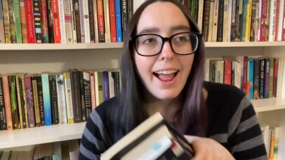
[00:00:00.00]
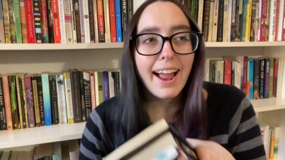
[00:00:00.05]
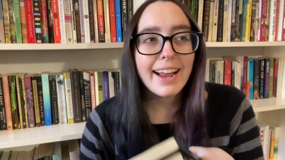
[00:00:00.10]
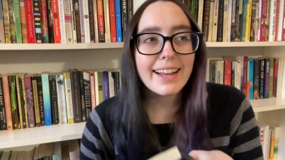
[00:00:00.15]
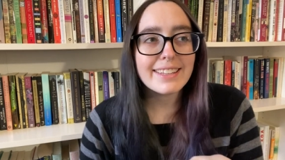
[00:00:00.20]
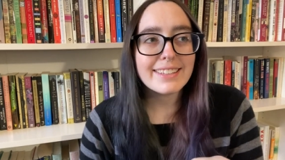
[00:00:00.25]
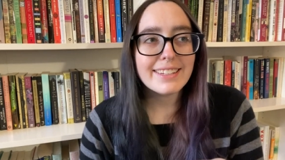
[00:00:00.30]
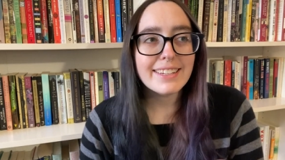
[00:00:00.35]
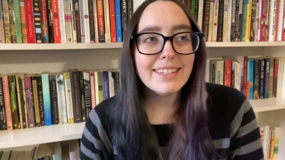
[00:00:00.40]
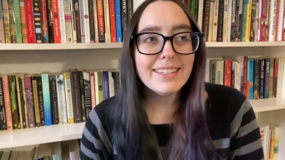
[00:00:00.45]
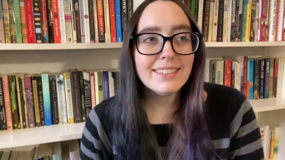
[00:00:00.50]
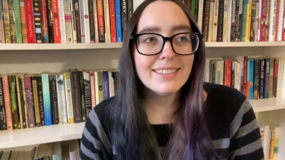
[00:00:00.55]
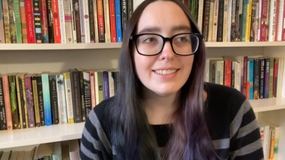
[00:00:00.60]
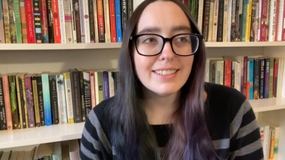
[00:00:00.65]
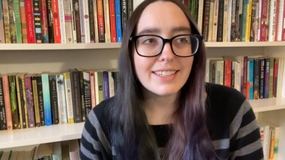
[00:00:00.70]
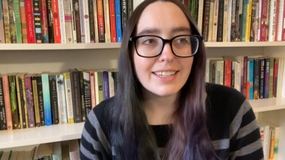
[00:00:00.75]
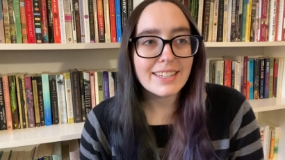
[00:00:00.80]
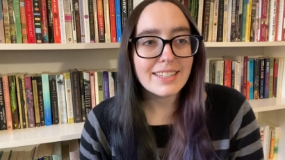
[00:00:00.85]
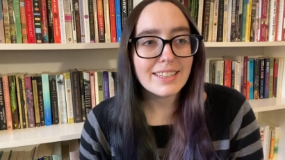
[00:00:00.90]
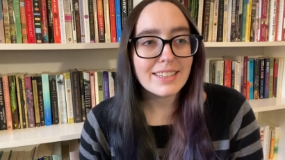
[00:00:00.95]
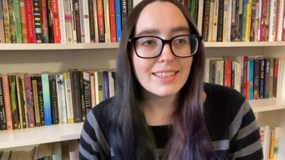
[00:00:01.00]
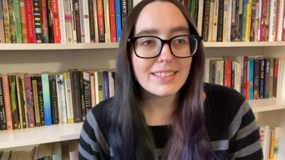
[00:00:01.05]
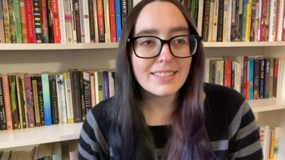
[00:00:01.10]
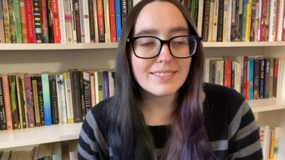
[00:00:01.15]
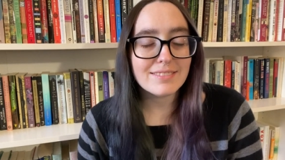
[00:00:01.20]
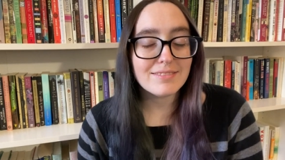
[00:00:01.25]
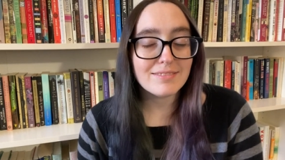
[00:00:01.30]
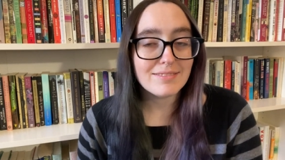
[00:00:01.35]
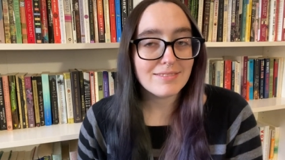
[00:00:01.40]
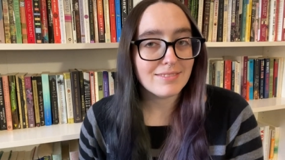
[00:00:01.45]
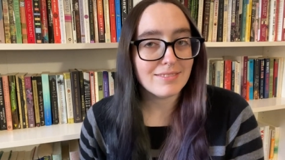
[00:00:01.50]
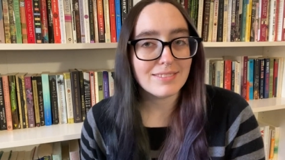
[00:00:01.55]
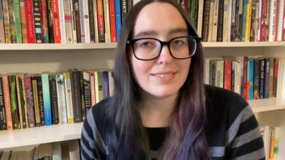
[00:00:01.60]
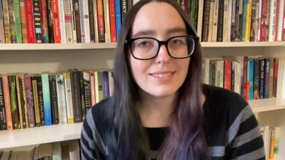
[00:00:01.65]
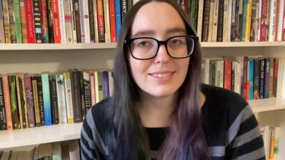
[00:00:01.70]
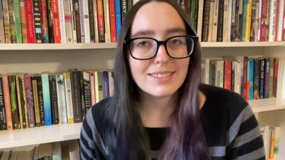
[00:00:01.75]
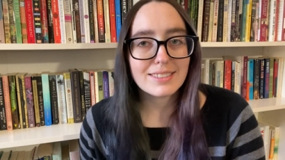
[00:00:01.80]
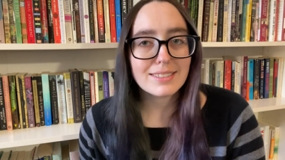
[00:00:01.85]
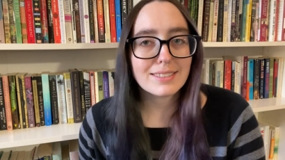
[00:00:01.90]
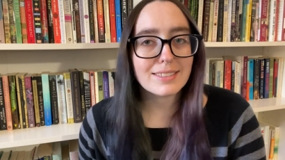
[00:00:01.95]
I did get
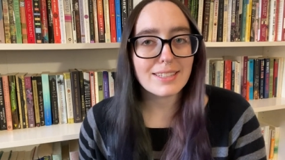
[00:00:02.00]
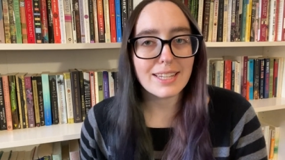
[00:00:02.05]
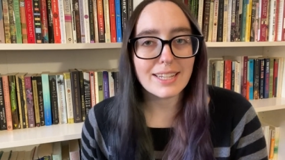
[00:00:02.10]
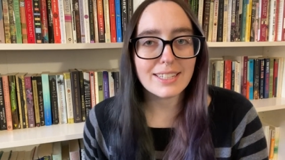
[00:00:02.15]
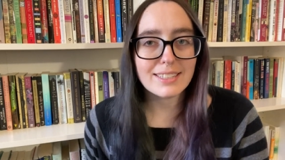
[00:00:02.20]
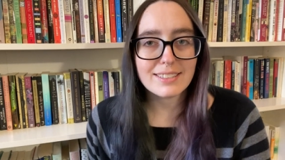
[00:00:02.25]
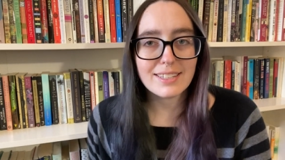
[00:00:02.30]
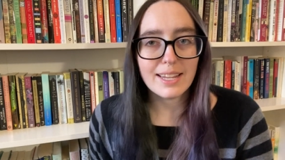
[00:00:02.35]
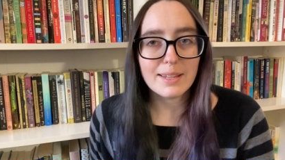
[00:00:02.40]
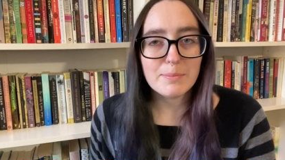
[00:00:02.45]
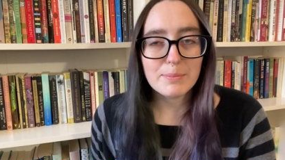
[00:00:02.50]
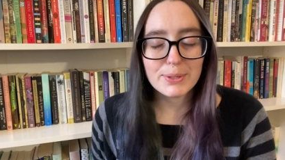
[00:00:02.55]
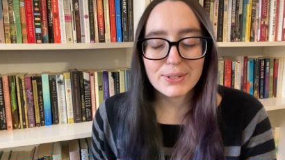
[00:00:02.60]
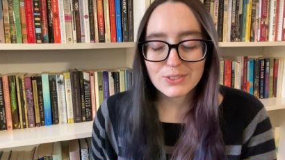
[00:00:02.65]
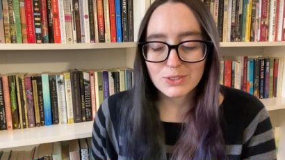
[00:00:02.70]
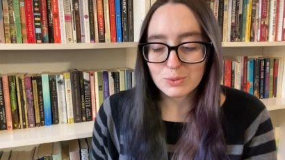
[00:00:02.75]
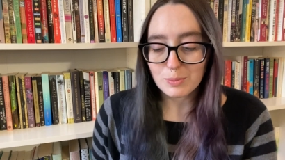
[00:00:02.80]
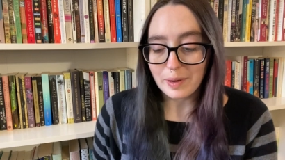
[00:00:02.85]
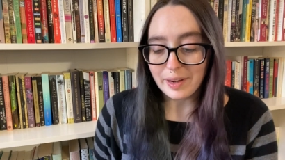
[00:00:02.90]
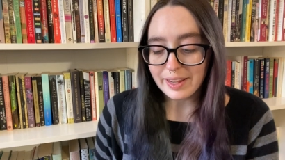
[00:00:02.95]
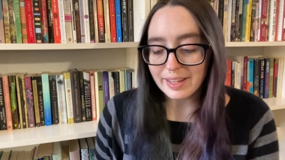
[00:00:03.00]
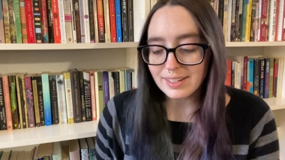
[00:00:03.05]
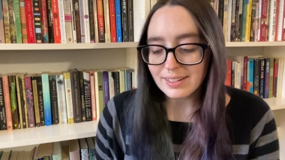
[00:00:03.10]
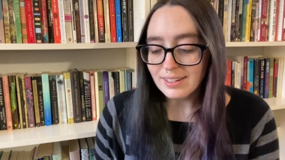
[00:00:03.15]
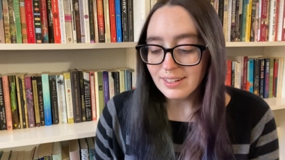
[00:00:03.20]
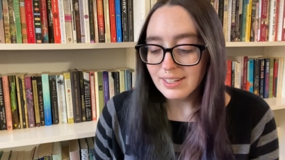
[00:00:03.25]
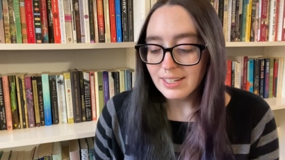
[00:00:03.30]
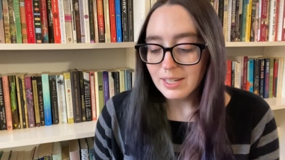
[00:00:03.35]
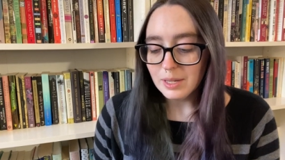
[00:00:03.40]
like 10 books read,